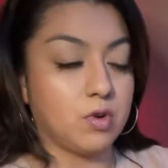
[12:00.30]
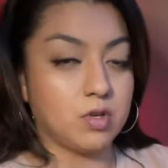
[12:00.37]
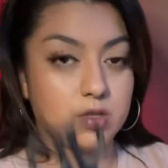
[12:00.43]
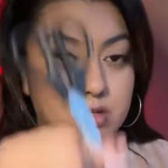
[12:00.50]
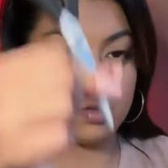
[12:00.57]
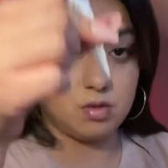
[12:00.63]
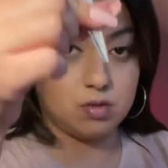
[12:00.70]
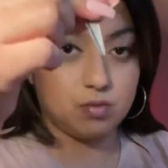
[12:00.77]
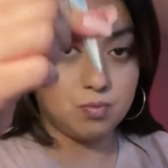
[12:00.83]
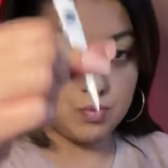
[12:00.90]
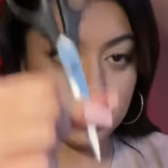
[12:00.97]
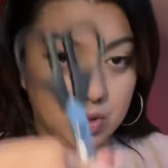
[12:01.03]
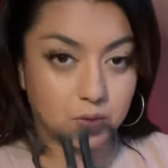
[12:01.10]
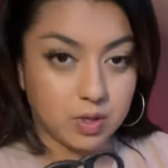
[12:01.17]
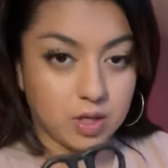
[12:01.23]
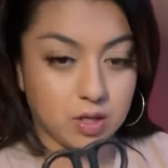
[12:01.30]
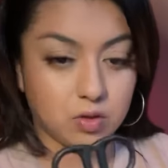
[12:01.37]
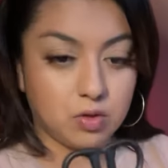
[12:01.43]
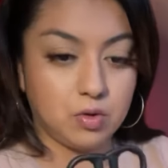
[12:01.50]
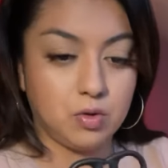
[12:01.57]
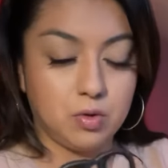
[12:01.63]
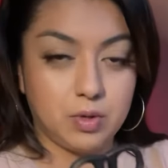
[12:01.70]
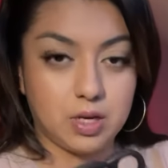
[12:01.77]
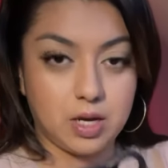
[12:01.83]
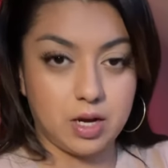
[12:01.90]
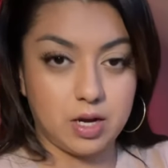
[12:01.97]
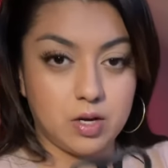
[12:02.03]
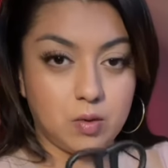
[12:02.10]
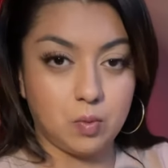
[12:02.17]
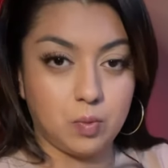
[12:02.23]
just poke it through and
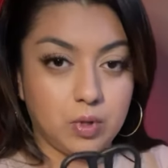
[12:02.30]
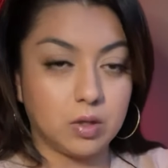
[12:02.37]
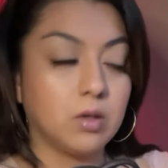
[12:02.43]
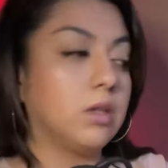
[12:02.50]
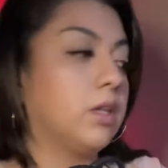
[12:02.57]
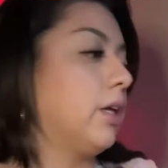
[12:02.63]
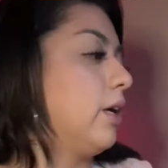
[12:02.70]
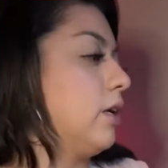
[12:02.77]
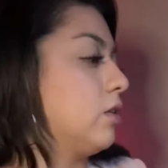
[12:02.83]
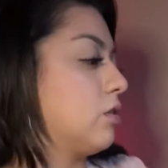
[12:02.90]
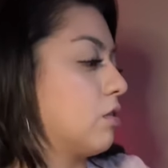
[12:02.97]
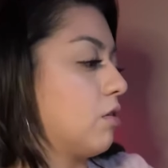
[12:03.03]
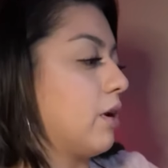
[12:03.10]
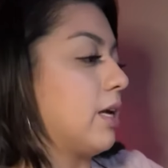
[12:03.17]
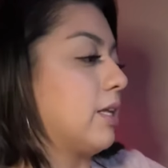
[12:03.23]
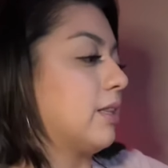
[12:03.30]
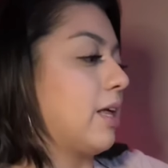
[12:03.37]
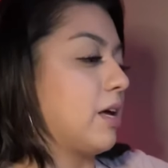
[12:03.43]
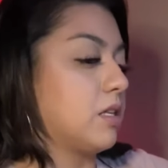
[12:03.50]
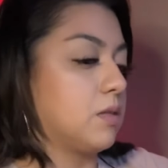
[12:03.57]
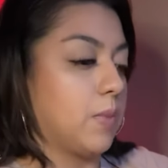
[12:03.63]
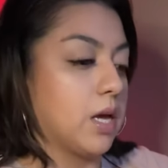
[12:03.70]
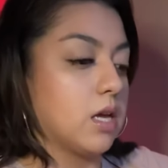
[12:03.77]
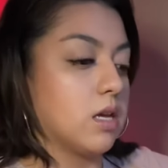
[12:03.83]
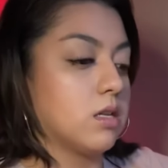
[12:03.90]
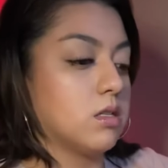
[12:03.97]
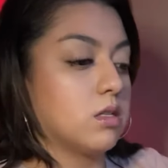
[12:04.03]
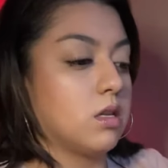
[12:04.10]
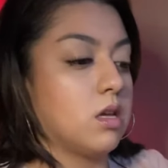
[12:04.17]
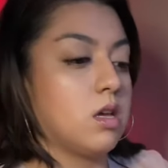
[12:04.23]
kind of wiggle it to create that
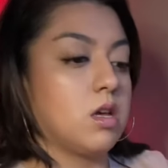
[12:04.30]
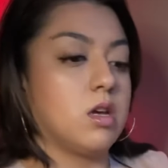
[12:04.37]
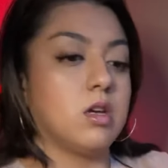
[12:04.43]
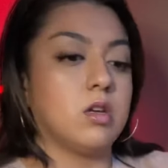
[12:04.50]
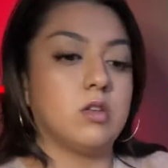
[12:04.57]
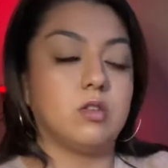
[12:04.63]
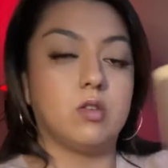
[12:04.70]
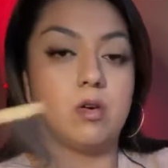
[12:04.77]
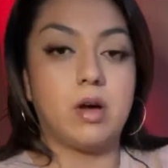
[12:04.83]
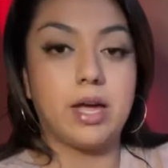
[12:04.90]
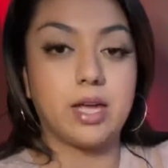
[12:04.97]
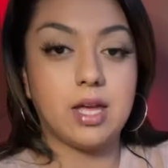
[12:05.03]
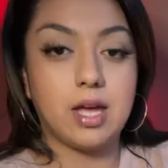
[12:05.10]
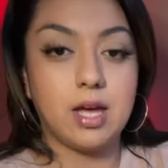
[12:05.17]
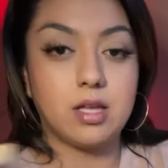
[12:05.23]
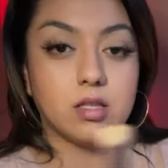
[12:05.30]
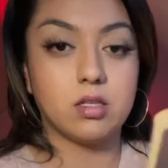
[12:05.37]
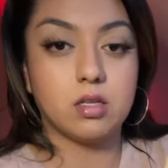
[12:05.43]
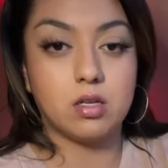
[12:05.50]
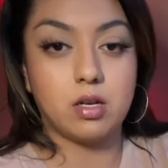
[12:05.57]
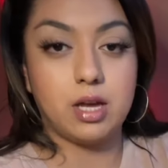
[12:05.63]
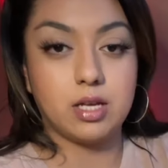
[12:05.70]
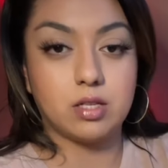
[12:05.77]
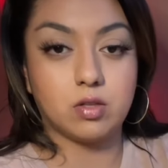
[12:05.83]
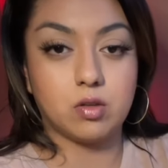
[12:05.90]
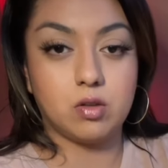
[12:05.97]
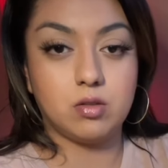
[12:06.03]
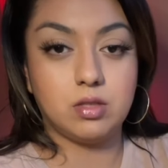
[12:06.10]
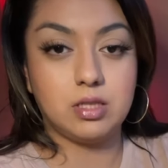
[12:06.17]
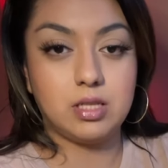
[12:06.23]
space. So I get as
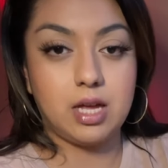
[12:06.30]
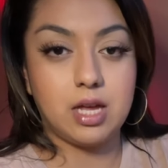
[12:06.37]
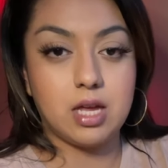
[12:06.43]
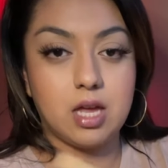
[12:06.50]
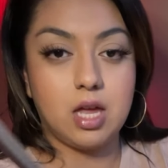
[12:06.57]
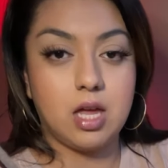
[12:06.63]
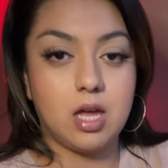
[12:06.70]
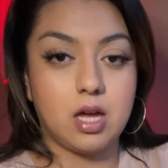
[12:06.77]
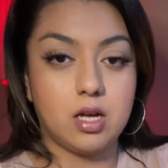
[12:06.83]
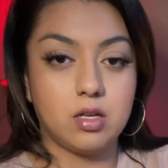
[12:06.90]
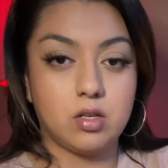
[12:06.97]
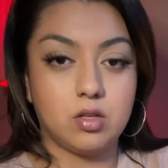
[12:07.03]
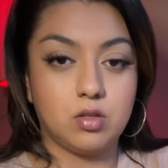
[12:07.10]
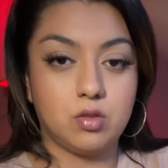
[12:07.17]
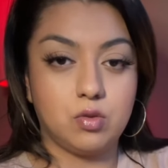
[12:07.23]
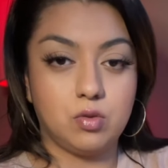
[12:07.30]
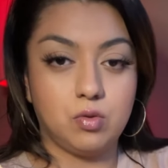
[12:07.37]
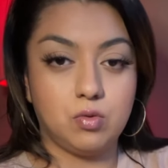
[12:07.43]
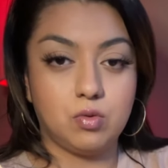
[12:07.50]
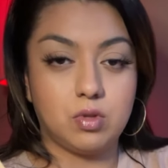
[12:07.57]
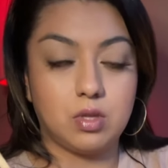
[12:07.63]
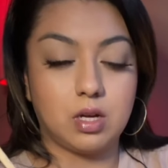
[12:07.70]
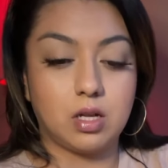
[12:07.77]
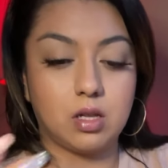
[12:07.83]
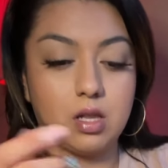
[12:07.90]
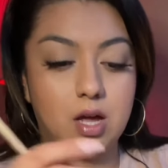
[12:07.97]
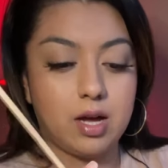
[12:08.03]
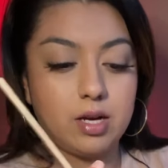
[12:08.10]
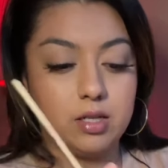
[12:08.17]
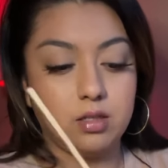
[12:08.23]
close as I can to the
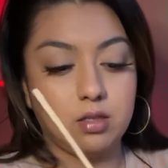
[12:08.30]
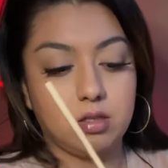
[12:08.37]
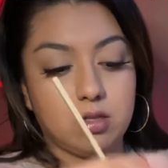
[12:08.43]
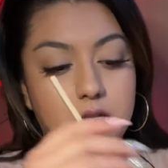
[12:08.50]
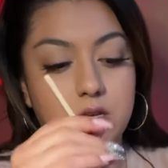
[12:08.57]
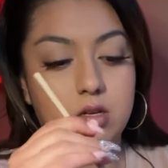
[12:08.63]
glass.